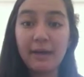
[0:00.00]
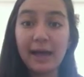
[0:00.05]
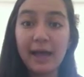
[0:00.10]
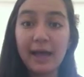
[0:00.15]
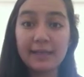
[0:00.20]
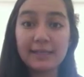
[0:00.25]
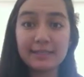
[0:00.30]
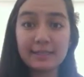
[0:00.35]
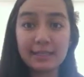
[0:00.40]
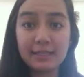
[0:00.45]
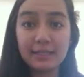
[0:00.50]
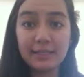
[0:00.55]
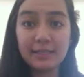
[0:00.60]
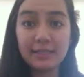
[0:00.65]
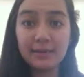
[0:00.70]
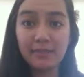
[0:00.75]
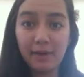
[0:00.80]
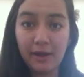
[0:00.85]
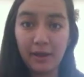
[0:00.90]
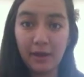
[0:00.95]
past sins
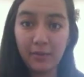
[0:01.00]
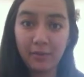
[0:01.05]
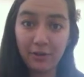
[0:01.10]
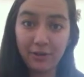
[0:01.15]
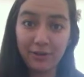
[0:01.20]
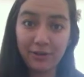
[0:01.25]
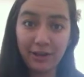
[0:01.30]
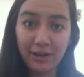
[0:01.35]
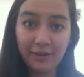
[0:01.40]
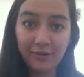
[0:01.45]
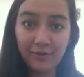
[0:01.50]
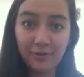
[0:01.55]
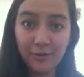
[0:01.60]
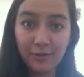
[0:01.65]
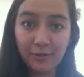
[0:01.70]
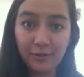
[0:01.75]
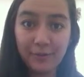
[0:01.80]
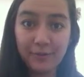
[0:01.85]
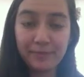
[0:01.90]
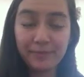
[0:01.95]
to make them look like a
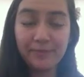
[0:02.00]
fool.